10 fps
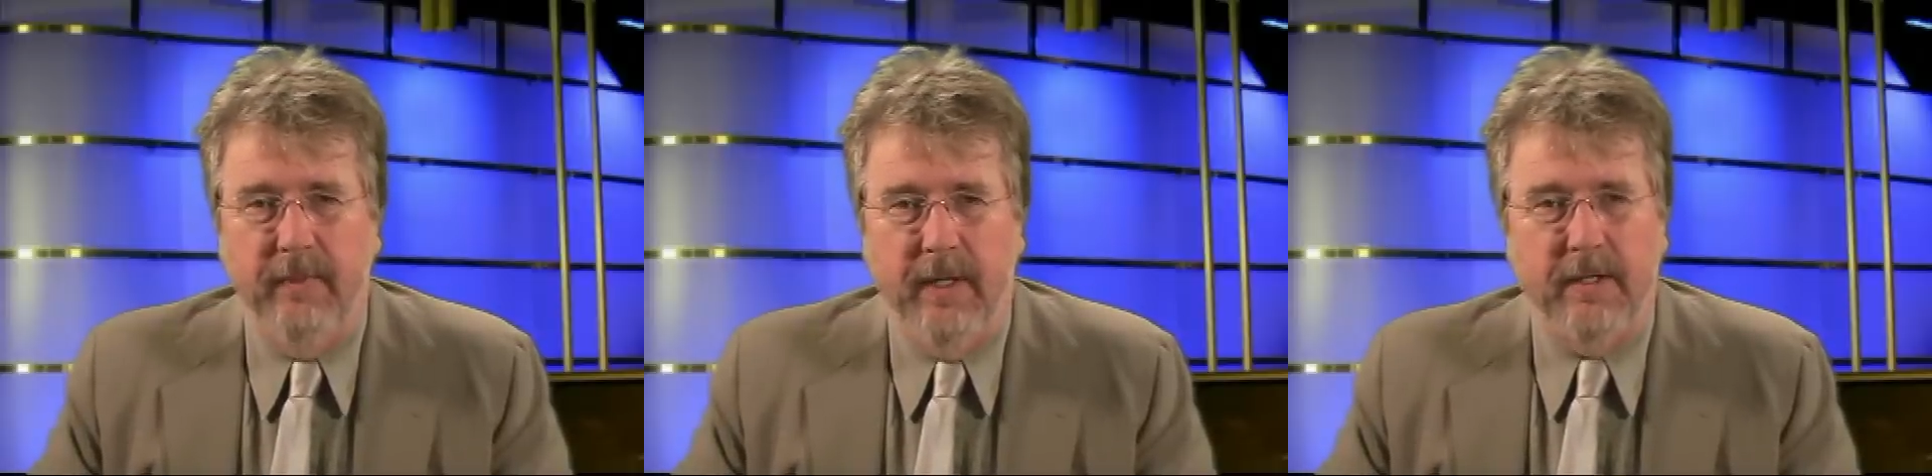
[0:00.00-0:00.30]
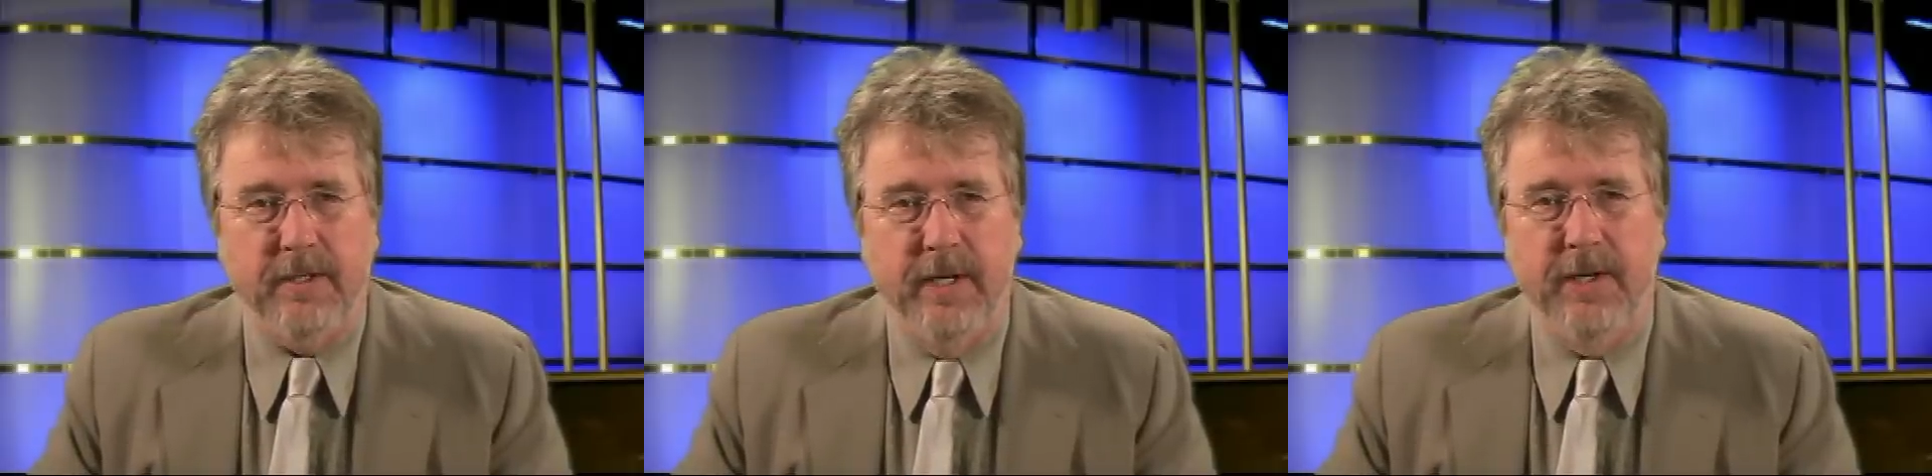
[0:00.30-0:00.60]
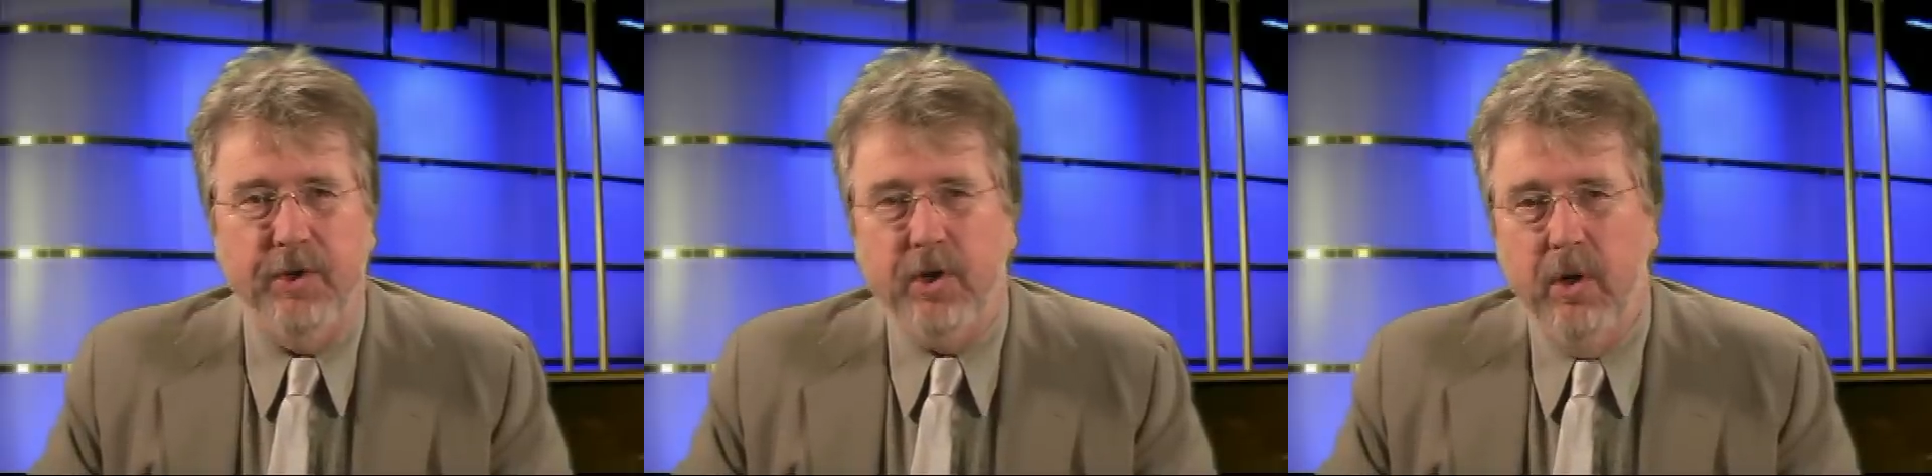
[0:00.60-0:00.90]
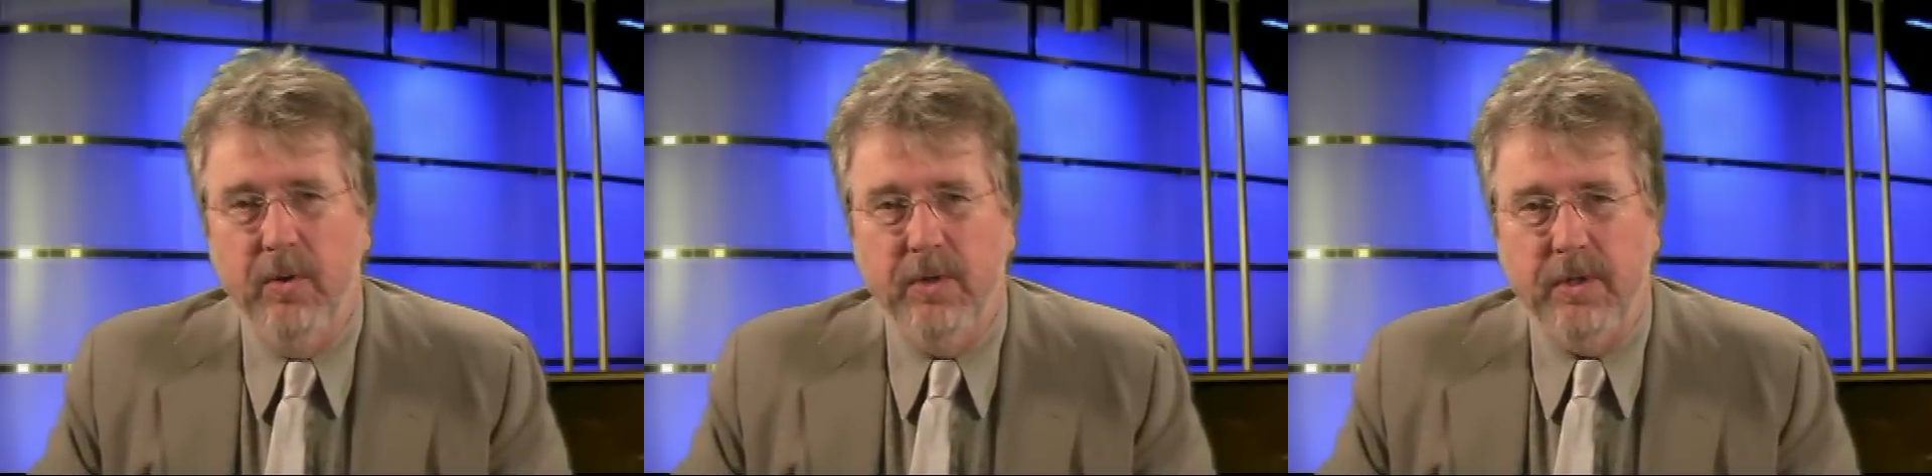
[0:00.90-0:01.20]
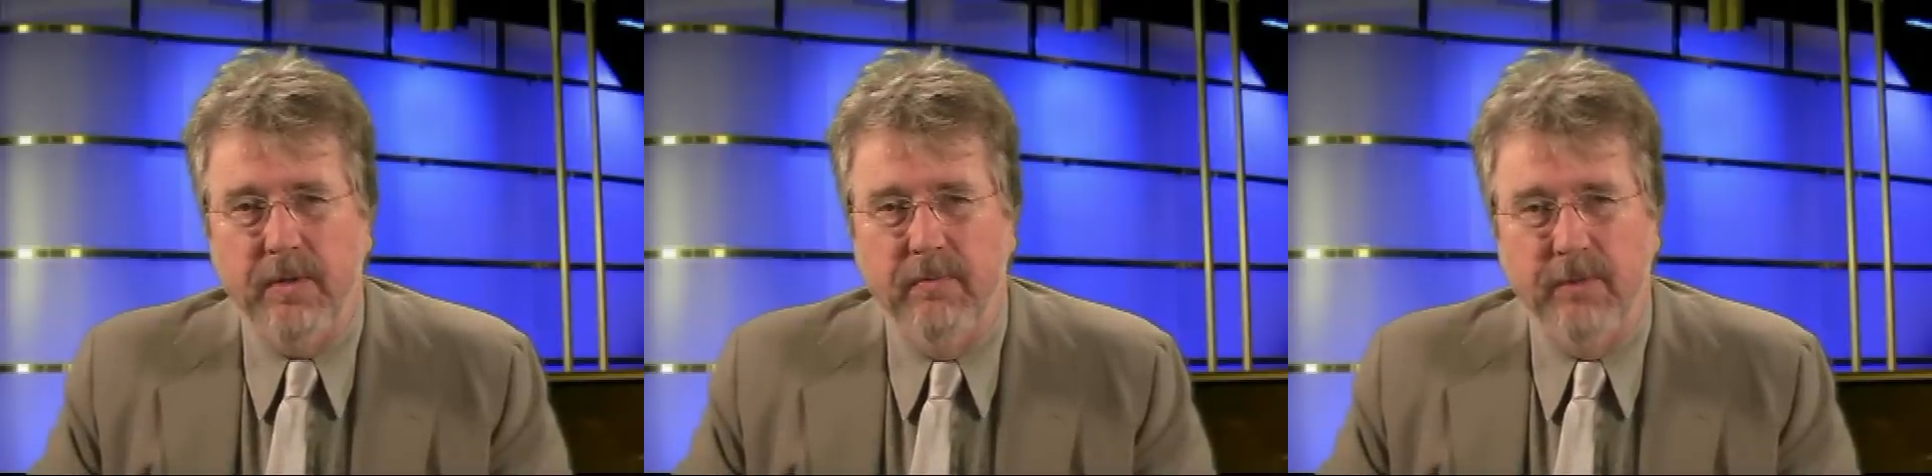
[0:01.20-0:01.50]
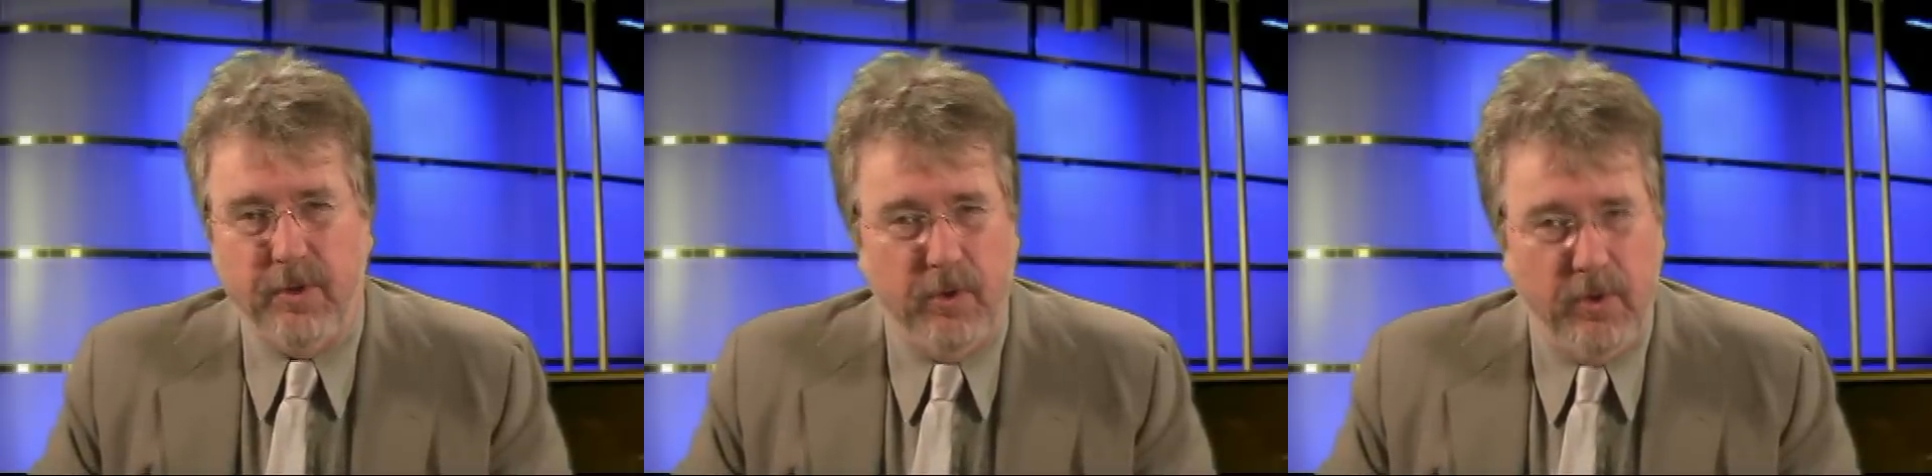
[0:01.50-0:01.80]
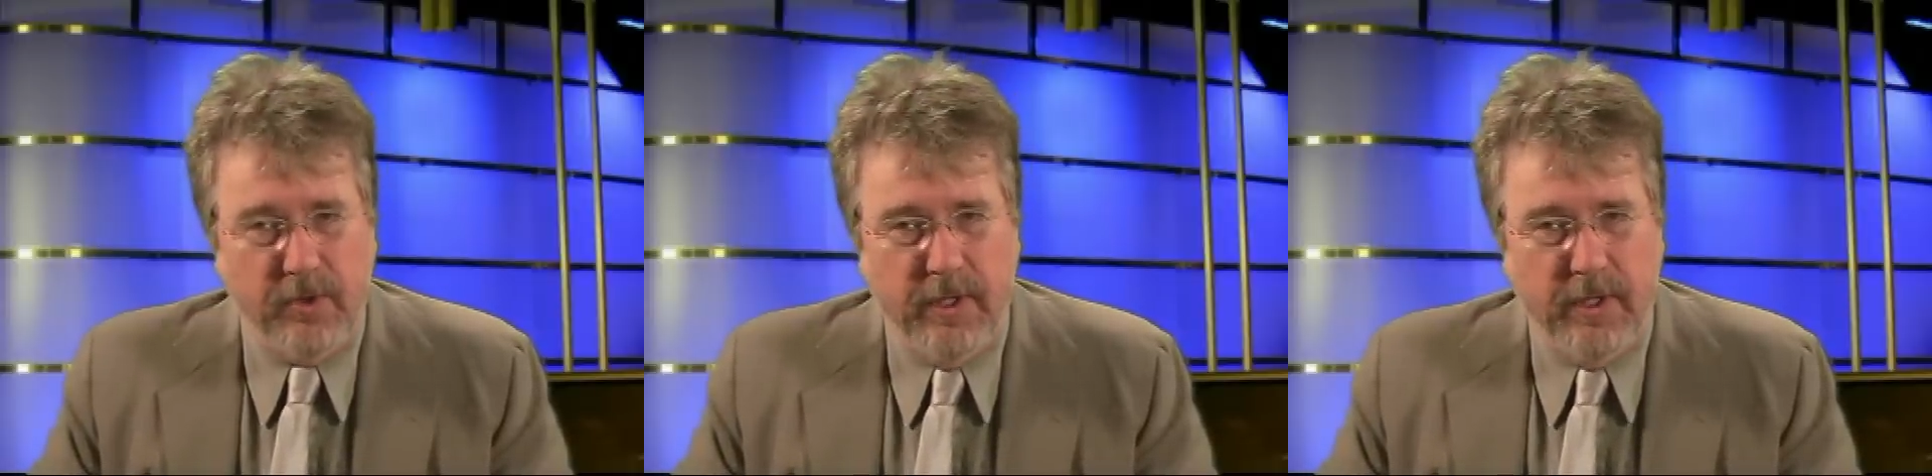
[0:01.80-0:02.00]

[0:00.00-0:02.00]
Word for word: And as nature goes, so goes